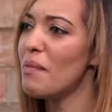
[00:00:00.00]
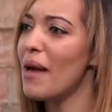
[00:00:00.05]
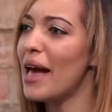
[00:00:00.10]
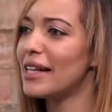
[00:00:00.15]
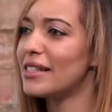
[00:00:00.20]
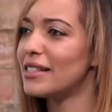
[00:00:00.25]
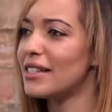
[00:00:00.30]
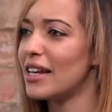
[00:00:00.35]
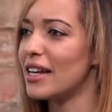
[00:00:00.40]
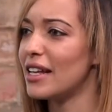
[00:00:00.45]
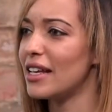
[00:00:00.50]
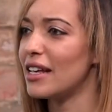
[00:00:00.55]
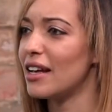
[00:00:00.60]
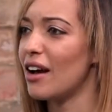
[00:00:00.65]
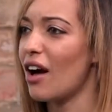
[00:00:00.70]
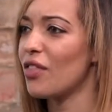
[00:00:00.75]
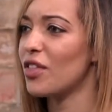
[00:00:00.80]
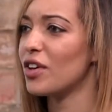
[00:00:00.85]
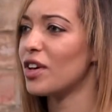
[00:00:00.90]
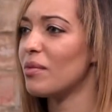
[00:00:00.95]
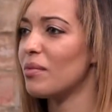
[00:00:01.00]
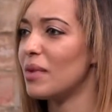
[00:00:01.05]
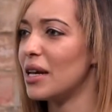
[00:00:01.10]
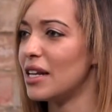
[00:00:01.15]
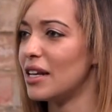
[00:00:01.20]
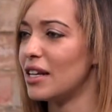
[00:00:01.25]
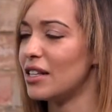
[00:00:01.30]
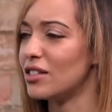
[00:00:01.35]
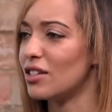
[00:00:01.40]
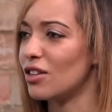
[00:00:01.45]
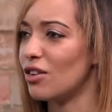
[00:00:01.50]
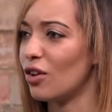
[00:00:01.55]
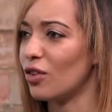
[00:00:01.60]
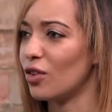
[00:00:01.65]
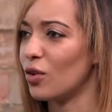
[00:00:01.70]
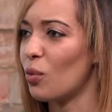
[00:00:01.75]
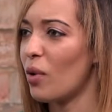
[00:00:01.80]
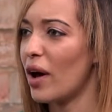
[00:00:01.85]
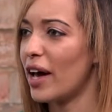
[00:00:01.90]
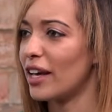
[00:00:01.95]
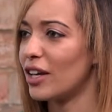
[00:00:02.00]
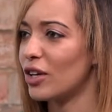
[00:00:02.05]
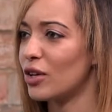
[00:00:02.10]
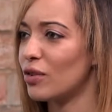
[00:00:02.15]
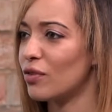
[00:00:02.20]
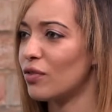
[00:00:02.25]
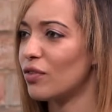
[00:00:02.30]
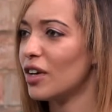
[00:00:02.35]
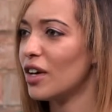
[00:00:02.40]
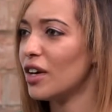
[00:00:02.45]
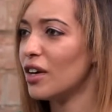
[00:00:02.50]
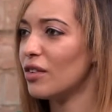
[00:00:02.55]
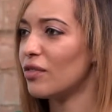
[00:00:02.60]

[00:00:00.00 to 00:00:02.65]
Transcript: met any other comedians along the way who've